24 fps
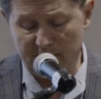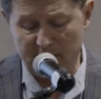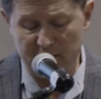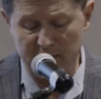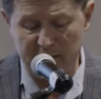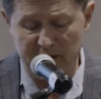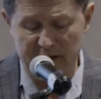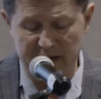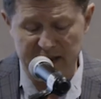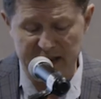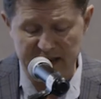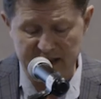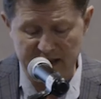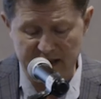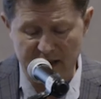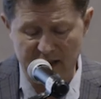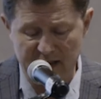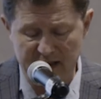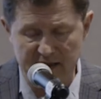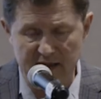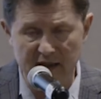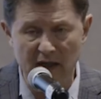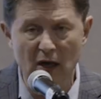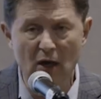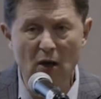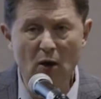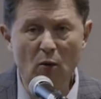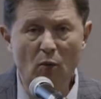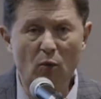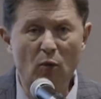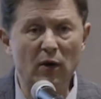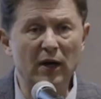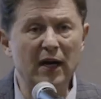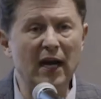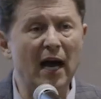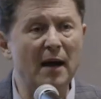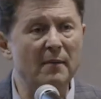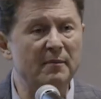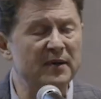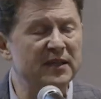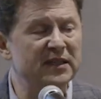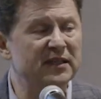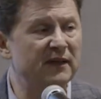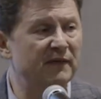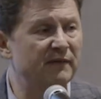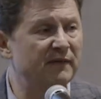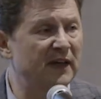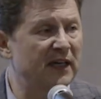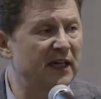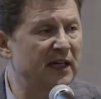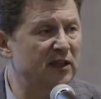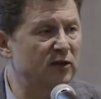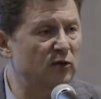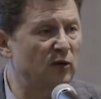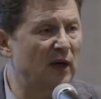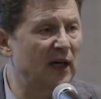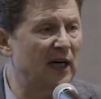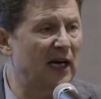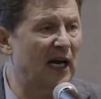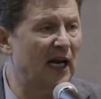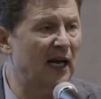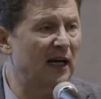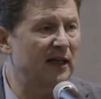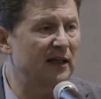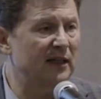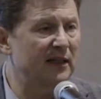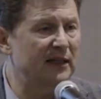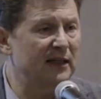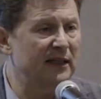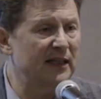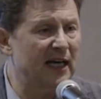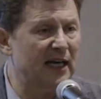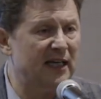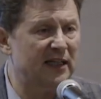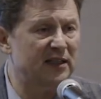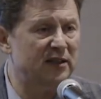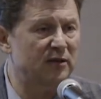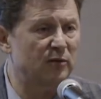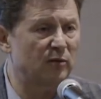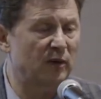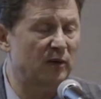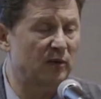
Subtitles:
to be able to discuss what happens in Venezuela next.